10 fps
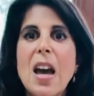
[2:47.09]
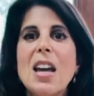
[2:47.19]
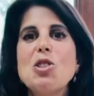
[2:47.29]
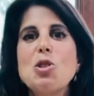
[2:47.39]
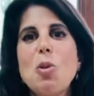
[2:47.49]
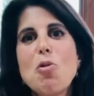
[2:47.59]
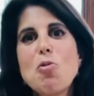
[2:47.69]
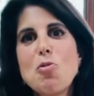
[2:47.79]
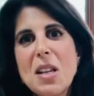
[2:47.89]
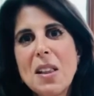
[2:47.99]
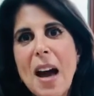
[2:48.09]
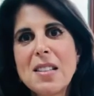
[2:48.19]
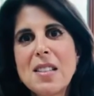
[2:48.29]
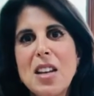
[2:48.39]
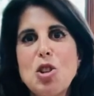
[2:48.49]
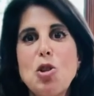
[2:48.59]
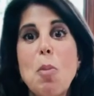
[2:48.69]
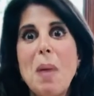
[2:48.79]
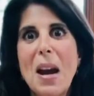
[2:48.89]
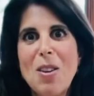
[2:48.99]
into a relaxation or
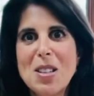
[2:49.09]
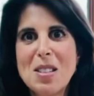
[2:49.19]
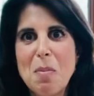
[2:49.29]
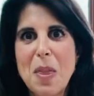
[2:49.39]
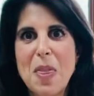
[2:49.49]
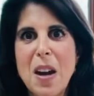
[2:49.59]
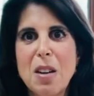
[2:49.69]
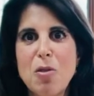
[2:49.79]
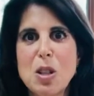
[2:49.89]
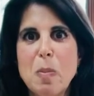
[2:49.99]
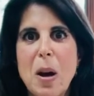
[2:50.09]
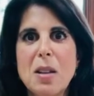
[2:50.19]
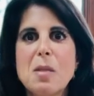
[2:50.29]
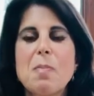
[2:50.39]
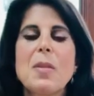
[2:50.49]
parasympathetic response.